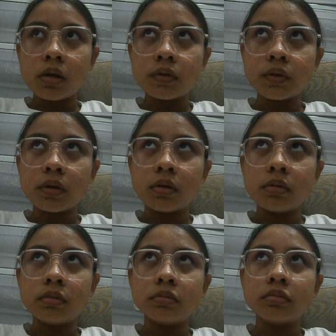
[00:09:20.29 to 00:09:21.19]

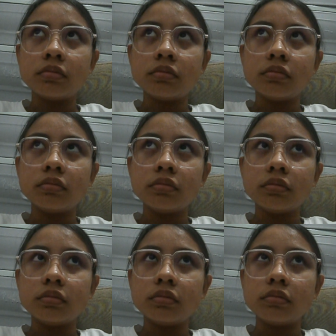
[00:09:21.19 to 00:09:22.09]
So,
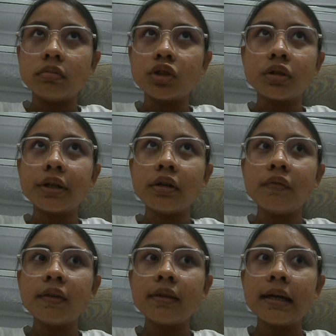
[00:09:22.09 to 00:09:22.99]
majority of
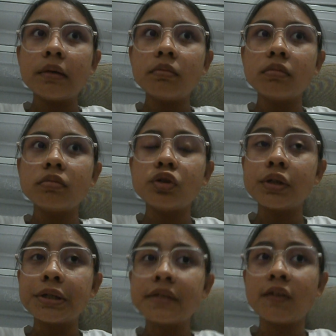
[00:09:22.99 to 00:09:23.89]
the time during
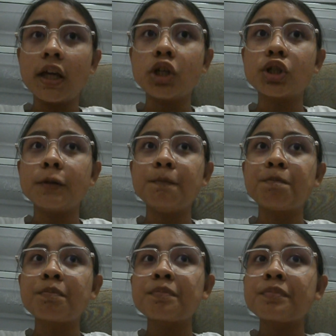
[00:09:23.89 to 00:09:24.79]
this vacation,
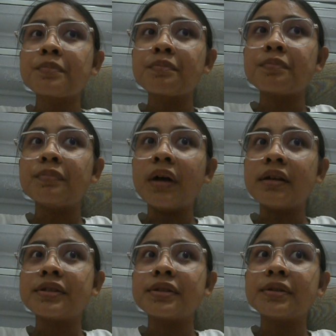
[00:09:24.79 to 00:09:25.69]

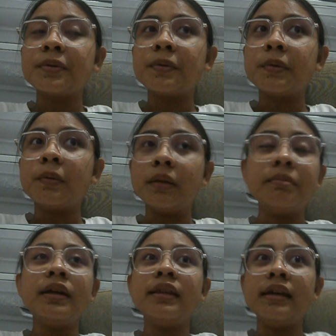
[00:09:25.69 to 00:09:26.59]
that's what
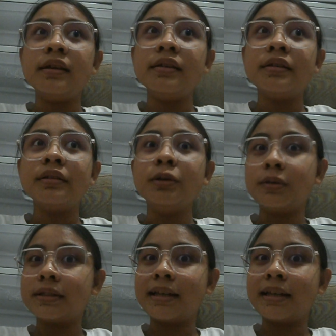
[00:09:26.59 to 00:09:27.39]
my day looks